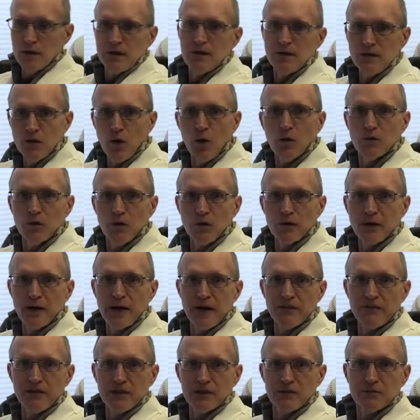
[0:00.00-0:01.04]
no longer
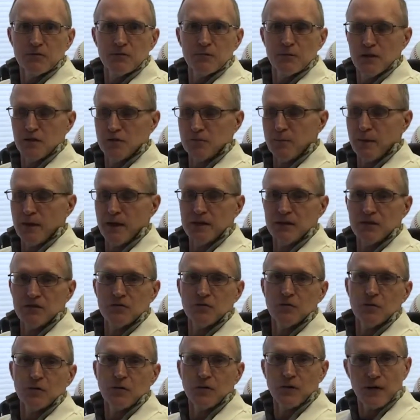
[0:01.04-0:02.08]
having a spine
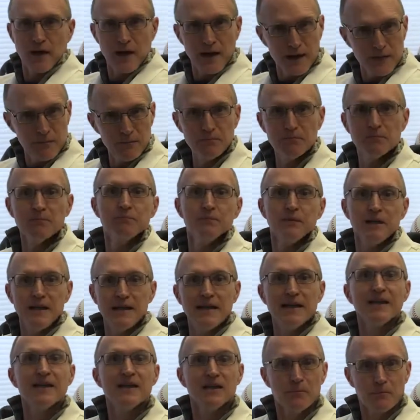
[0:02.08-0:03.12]
disorder and being
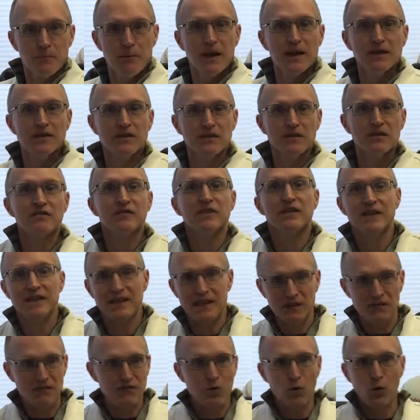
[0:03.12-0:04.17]
independent of the
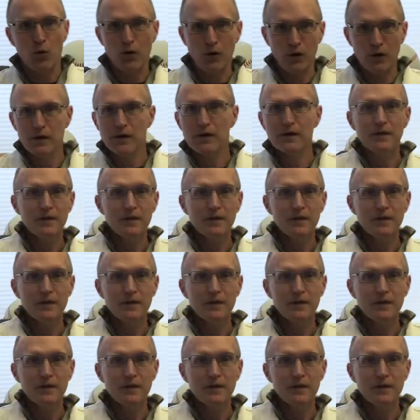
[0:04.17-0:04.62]
need for